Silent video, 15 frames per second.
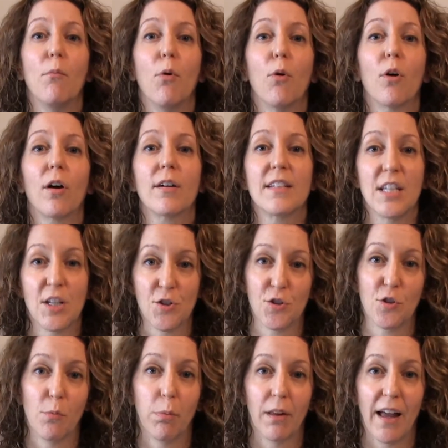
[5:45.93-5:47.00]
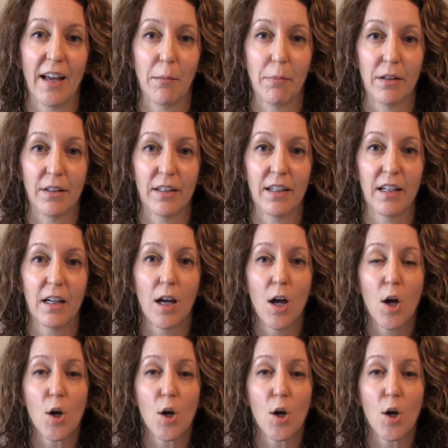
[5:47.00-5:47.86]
more tissue pliability.